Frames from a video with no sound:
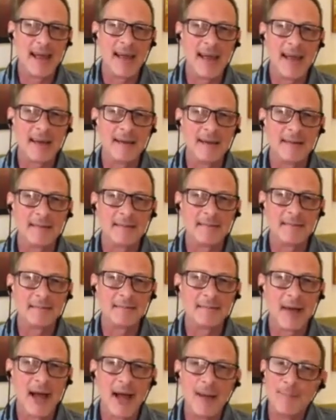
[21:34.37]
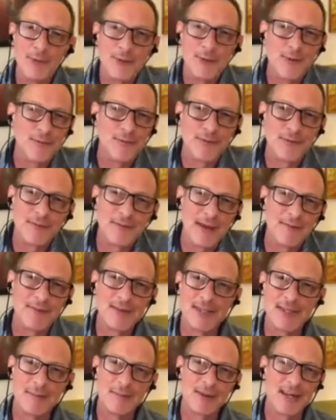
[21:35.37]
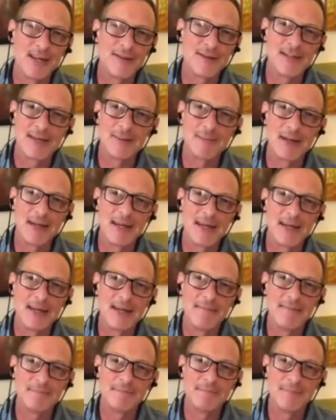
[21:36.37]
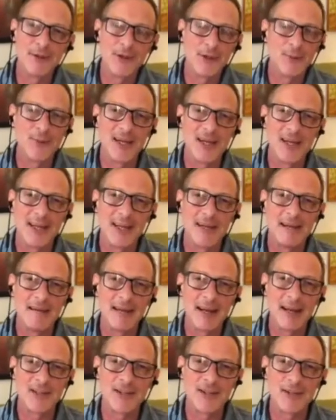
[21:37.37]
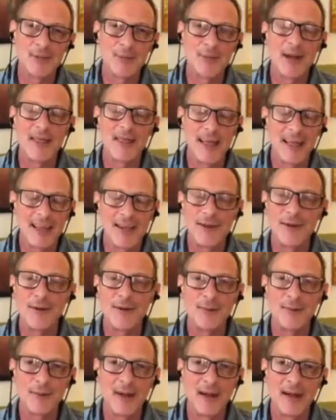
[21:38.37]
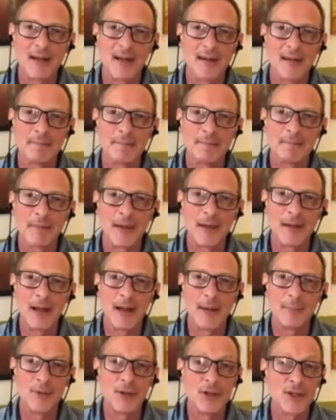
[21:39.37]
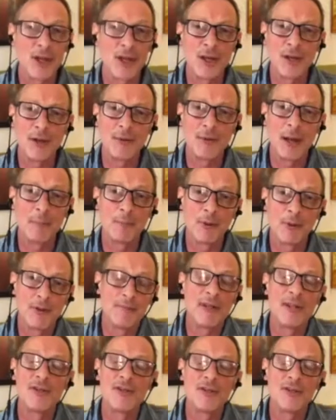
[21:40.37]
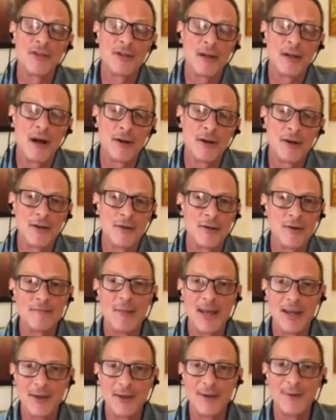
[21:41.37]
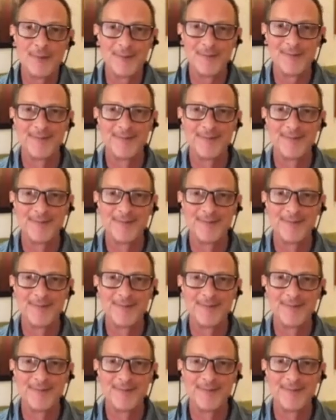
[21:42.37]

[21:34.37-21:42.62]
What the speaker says: And I'm moved every time I hear somebody new read it, and I just want to thank you and appreciate you, and I'm privileged and honored to have met you.